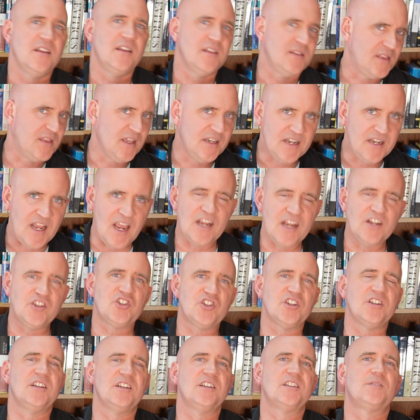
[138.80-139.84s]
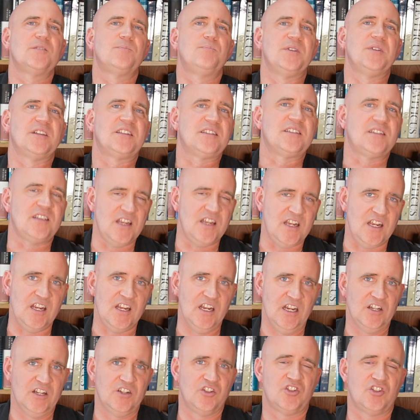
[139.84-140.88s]
The nation is
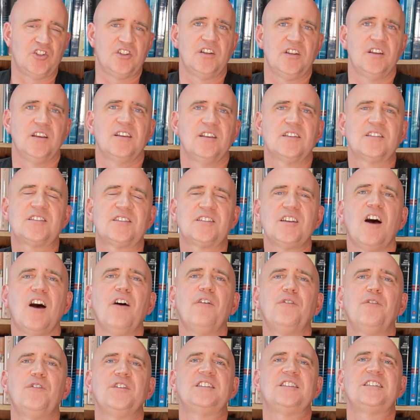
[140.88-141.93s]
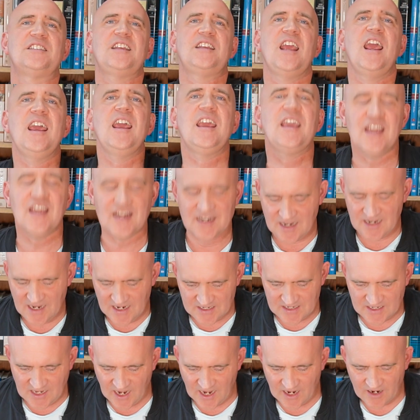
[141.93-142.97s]
besieged. Stuff is taken
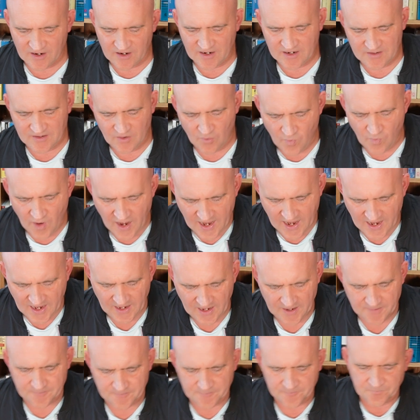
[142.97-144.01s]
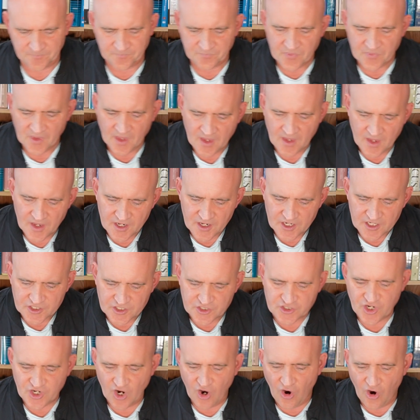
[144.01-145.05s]
and carried away.
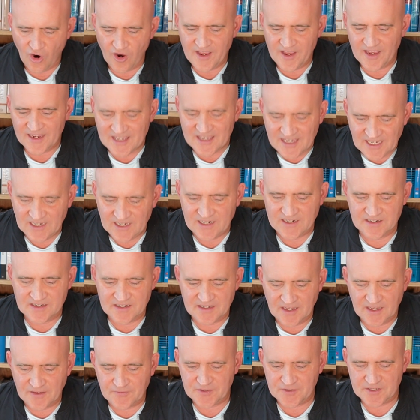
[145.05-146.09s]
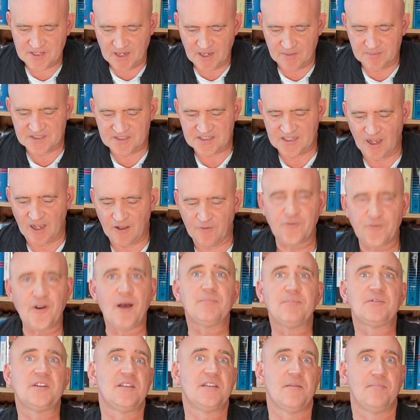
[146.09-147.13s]
Jehoiachin gives himself
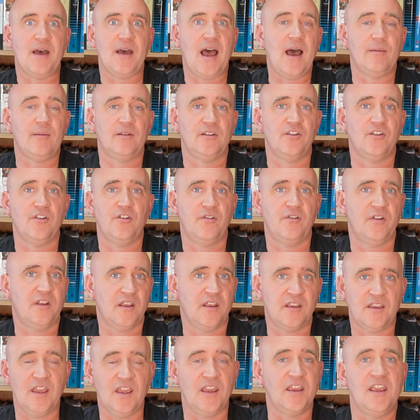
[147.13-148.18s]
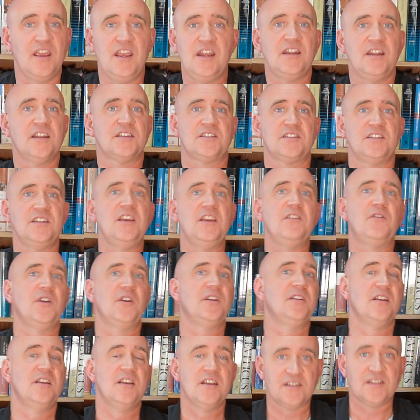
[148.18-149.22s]
up to the Babylonian king. He doesn't
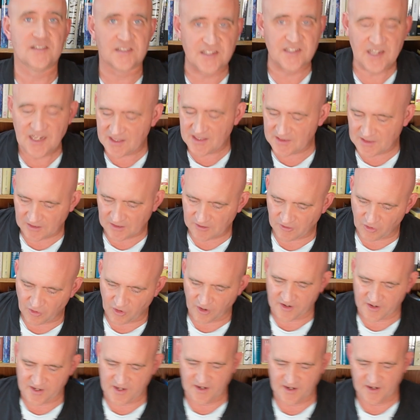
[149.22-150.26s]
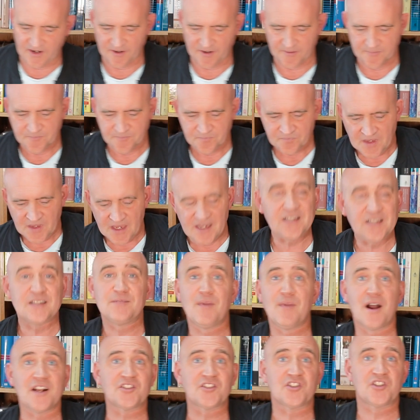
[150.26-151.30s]
even seek the Lord here. He's
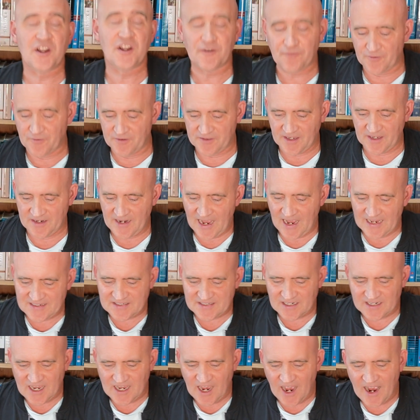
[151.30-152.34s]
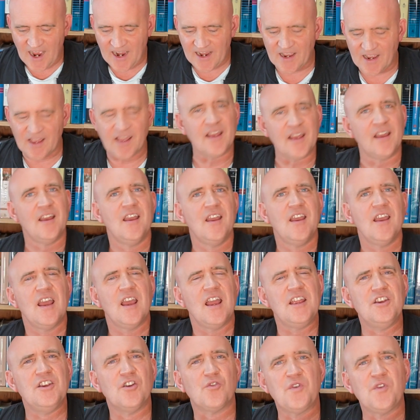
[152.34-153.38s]
much different than Hezekiah.
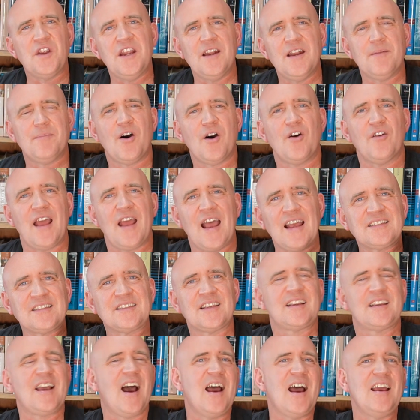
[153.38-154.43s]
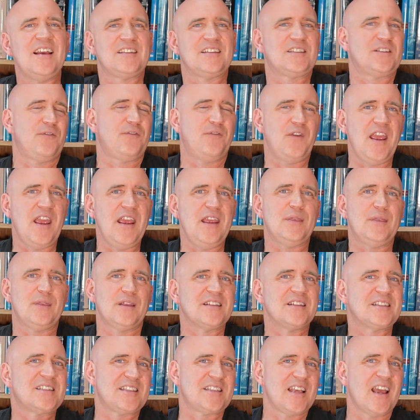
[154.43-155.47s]
And you read about Hezekiah's faith
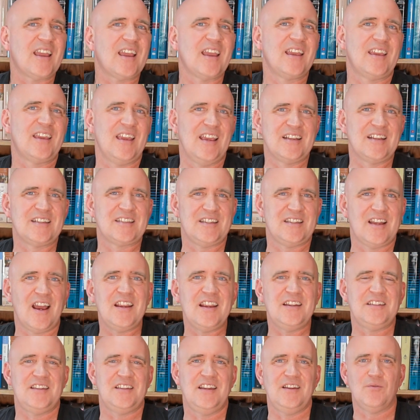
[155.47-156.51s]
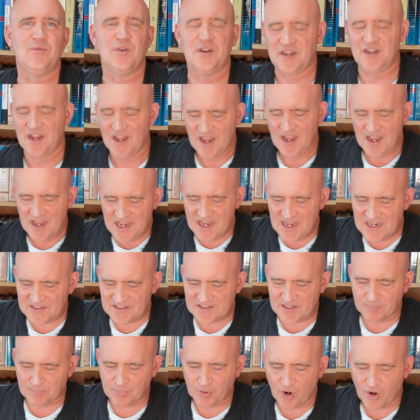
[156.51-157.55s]
in 2 Kings 19. When
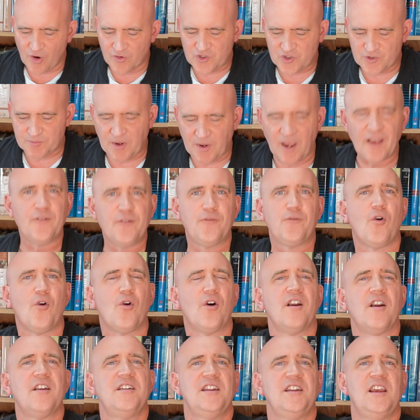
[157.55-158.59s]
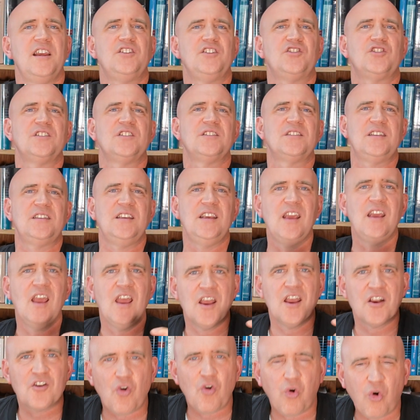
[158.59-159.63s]
he's approached by foreign nations, he
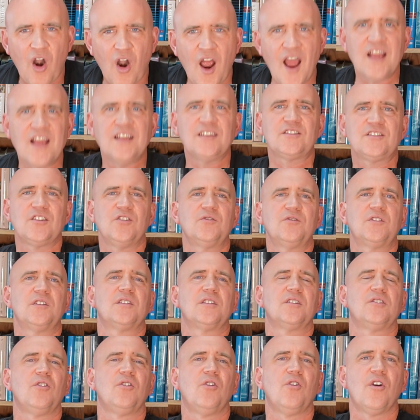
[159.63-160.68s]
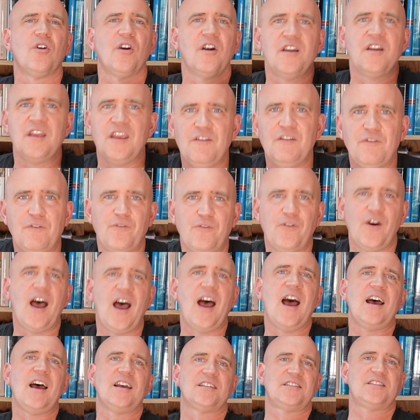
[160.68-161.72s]
cries out to the Lord. He
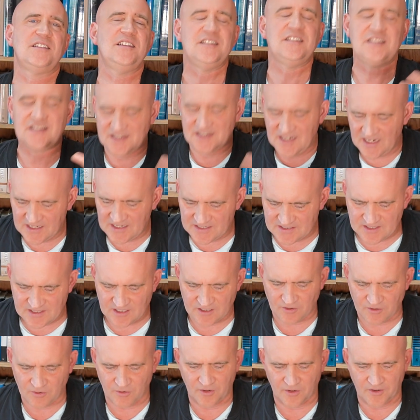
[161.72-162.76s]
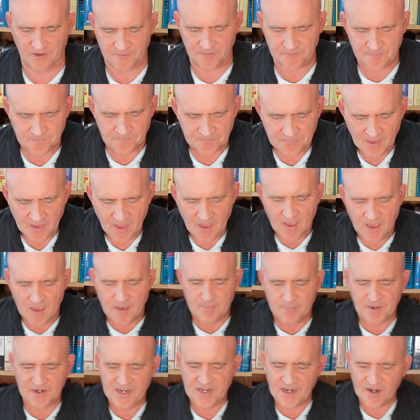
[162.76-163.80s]
fasts. He seeks the Lord.
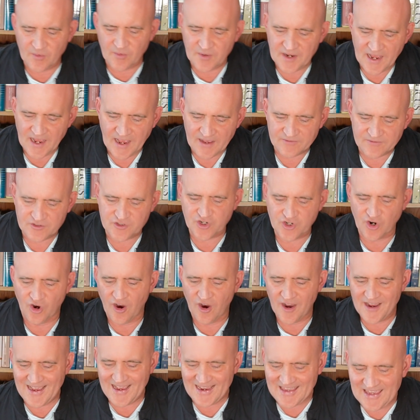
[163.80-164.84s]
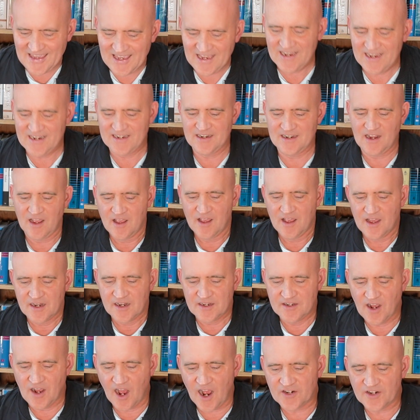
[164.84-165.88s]
But here we have Jehoiachin
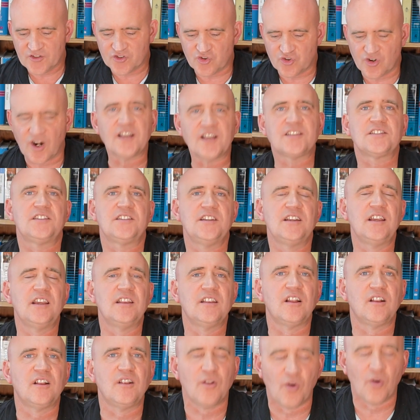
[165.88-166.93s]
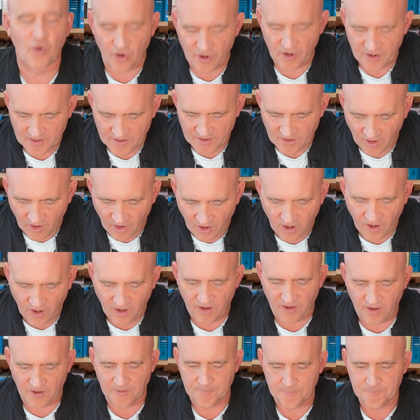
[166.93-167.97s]
not trusting in the Lord at
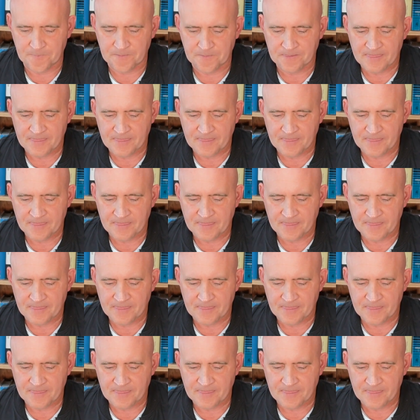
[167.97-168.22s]
all.